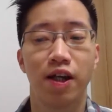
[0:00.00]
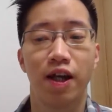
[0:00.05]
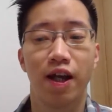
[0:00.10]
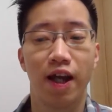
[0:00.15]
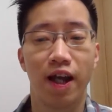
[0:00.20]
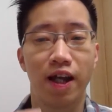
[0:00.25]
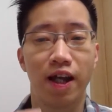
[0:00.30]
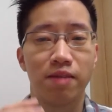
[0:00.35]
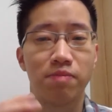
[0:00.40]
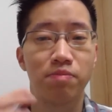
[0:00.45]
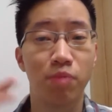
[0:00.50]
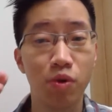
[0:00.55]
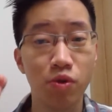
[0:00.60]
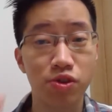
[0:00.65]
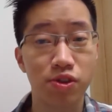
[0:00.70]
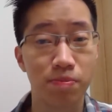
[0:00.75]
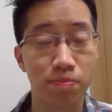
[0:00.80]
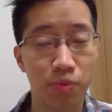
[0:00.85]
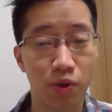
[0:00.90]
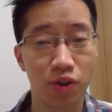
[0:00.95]
And
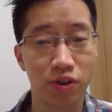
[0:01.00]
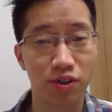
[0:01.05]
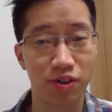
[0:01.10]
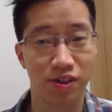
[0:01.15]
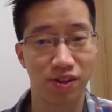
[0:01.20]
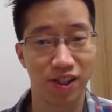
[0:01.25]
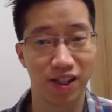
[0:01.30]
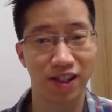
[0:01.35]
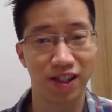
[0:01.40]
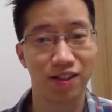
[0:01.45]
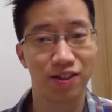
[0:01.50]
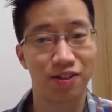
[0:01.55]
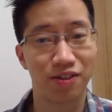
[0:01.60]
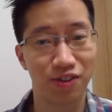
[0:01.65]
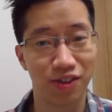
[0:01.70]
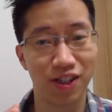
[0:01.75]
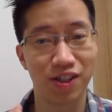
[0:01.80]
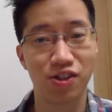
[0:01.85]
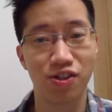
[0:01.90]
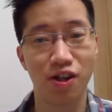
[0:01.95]
most importantly,
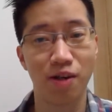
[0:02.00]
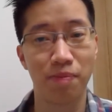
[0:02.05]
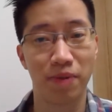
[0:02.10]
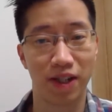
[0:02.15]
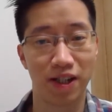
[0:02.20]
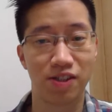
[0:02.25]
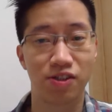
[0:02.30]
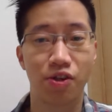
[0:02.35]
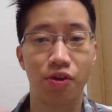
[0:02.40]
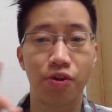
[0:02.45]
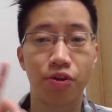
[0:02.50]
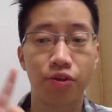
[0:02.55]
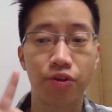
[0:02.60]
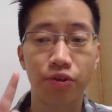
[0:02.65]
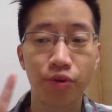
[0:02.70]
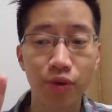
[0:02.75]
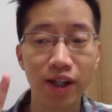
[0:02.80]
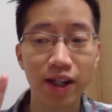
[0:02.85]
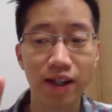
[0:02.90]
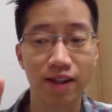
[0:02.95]
today's topic is
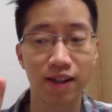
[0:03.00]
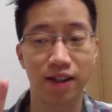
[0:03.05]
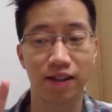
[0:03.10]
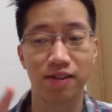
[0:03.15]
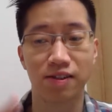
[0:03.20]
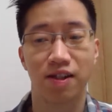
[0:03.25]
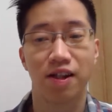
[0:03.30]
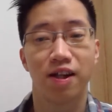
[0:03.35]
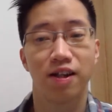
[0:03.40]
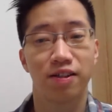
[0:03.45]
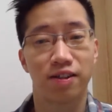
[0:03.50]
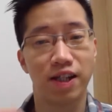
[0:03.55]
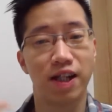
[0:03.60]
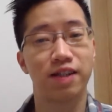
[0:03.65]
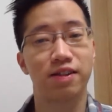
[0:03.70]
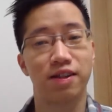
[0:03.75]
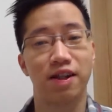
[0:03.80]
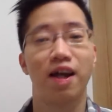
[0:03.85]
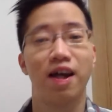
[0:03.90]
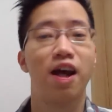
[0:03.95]
3 things
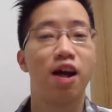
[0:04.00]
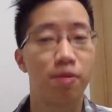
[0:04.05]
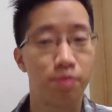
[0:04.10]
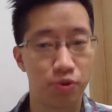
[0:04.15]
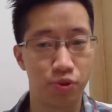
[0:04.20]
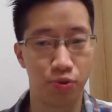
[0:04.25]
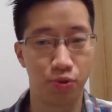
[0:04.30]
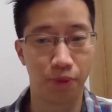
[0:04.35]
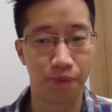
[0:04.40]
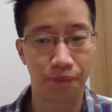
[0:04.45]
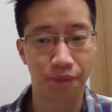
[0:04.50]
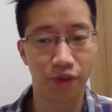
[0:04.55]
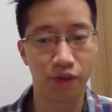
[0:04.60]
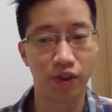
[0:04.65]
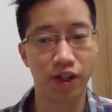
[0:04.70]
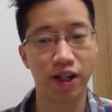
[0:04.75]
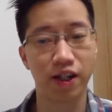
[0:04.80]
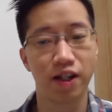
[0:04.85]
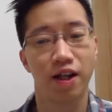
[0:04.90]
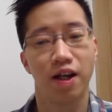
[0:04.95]
that help you,
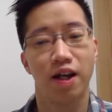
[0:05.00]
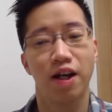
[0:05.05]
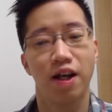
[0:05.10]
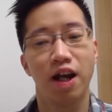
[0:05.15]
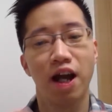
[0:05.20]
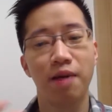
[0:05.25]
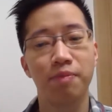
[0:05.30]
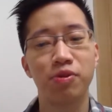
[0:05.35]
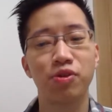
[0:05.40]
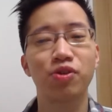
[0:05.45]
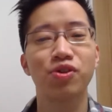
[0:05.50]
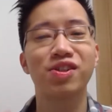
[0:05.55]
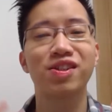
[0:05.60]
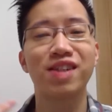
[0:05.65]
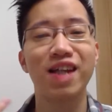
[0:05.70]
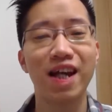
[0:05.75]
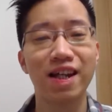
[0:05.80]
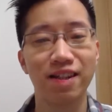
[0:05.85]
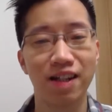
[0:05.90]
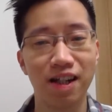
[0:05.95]
okay? Help you to
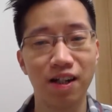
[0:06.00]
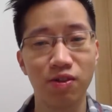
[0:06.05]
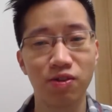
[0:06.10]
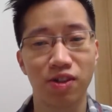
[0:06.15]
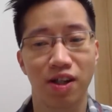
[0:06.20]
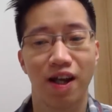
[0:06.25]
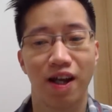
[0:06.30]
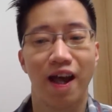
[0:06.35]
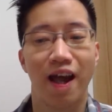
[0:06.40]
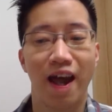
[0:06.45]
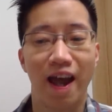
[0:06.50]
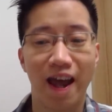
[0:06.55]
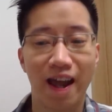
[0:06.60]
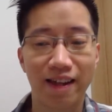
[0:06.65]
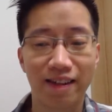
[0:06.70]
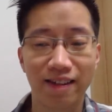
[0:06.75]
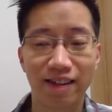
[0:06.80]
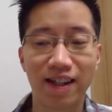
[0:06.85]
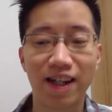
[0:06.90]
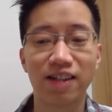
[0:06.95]
stand out
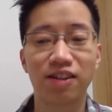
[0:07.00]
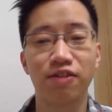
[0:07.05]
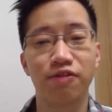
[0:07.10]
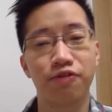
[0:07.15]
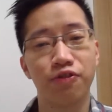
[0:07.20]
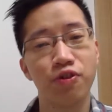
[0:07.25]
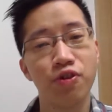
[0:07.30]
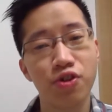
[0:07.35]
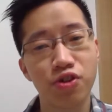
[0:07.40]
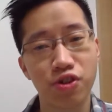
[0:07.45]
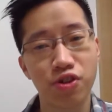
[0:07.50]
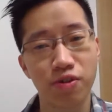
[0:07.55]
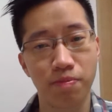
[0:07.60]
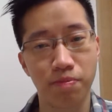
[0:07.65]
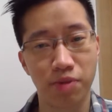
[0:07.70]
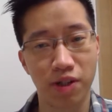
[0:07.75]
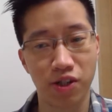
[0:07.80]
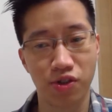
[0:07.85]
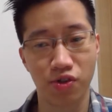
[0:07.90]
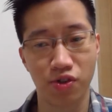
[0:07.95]
and get the first
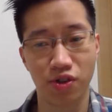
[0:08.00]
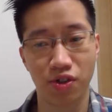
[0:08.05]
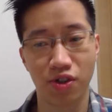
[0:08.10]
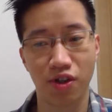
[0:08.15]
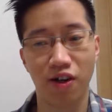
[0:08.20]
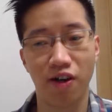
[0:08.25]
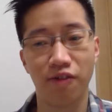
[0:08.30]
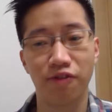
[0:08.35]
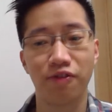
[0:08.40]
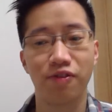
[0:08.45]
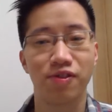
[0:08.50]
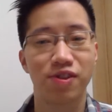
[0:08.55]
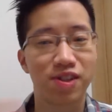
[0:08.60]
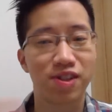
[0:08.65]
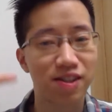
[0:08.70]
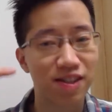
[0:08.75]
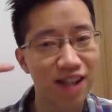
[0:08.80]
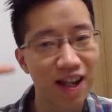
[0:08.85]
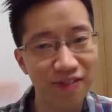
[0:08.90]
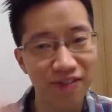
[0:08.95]
impressions of
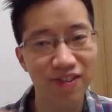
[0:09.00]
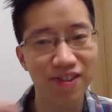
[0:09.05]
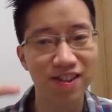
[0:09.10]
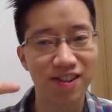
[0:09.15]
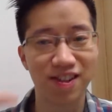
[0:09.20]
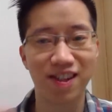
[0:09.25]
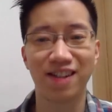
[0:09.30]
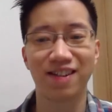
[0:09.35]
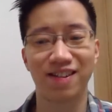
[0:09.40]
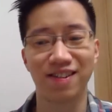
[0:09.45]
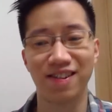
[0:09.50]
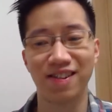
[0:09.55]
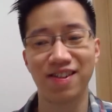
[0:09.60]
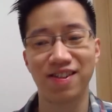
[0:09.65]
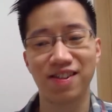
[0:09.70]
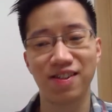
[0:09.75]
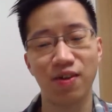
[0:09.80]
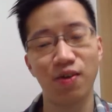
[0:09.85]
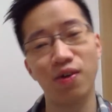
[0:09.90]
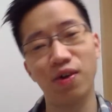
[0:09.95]
7
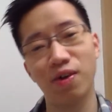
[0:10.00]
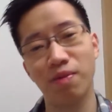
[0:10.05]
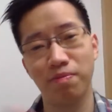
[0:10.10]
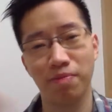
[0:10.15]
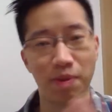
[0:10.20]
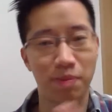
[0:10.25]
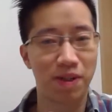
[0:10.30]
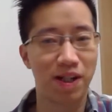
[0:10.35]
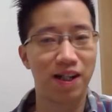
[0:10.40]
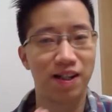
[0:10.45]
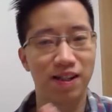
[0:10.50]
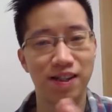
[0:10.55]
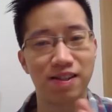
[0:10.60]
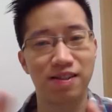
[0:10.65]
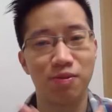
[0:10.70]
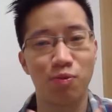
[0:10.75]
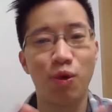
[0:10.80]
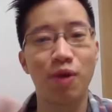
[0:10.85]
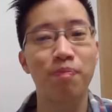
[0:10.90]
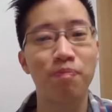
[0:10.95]
seconds or maybe at
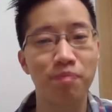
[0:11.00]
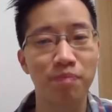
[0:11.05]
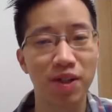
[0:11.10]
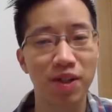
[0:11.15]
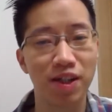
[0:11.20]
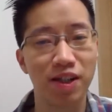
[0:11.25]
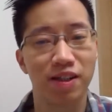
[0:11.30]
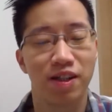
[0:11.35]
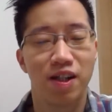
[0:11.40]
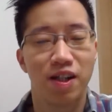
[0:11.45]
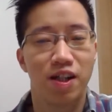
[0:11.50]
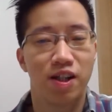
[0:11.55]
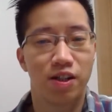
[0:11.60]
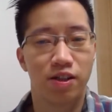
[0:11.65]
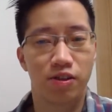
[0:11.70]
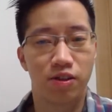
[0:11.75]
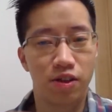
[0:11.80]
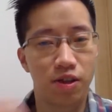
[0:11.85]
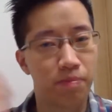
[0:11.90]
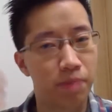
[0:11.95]
least 1 minute,
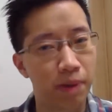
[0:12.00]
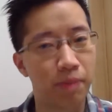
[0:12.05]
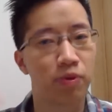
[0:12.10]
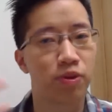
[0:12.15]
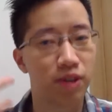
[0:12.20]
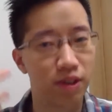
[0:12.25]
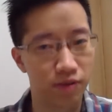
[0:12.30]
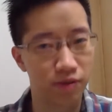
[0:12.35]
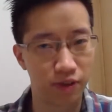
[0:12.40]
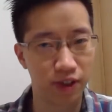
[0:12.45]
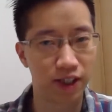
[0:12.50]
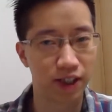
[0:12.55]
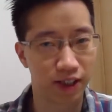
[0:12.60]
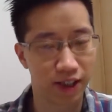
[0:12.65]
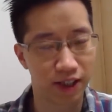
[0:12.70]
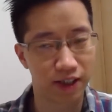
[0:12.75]
the people that are reading it,